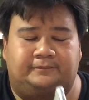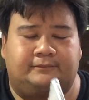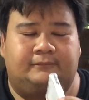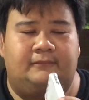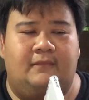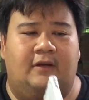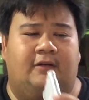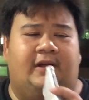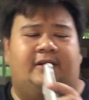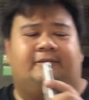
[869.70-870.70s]
Okay,
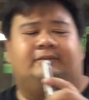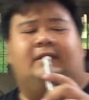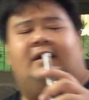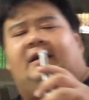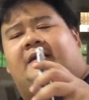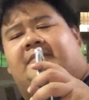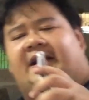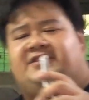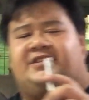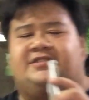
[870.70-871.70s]

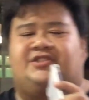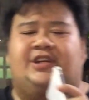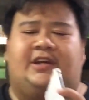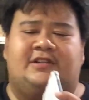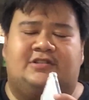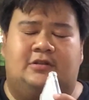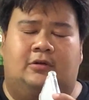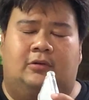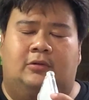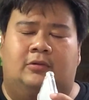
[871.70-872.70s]
imagine chicken
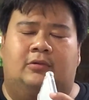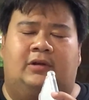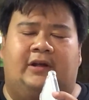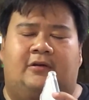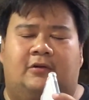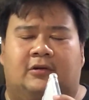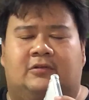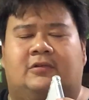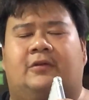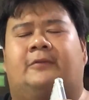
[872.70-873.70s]
slowly cooked,
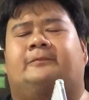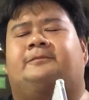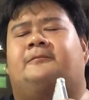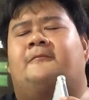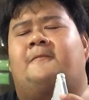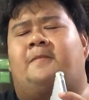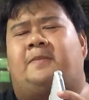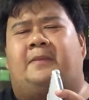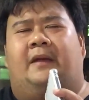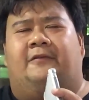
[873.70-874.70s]

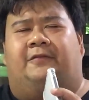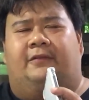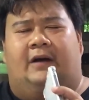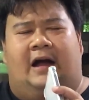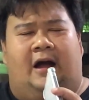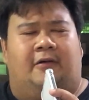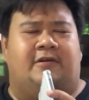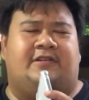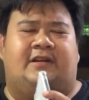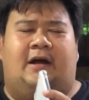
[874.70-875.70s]
hours and
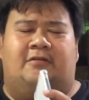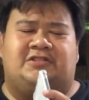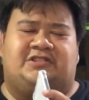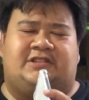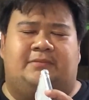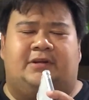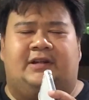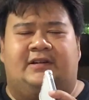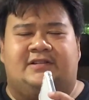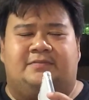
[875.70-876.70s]
hours simmered
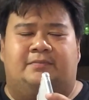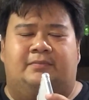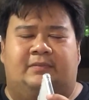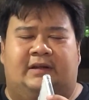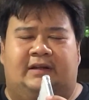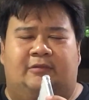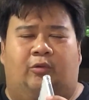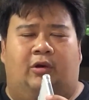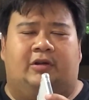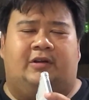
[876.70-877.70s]
in
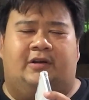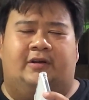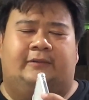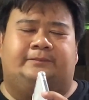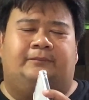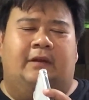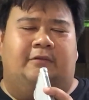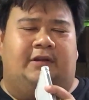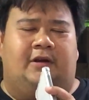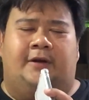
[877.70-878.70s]
water with
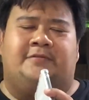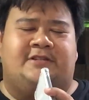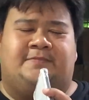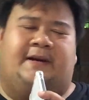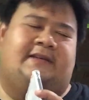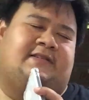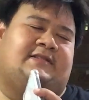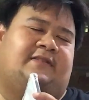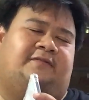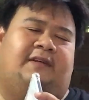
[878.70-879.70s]
herbs and spices and
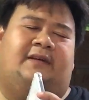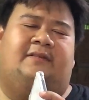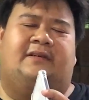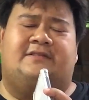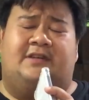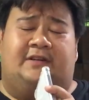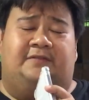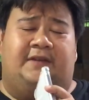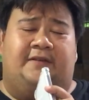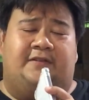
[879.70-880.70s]
certain
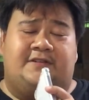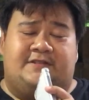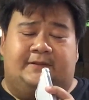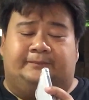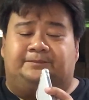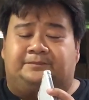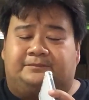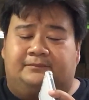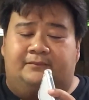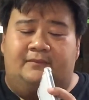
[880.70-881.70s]
flavors.
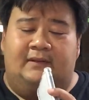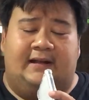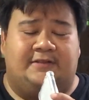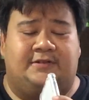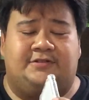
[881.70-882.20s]
That's what you get.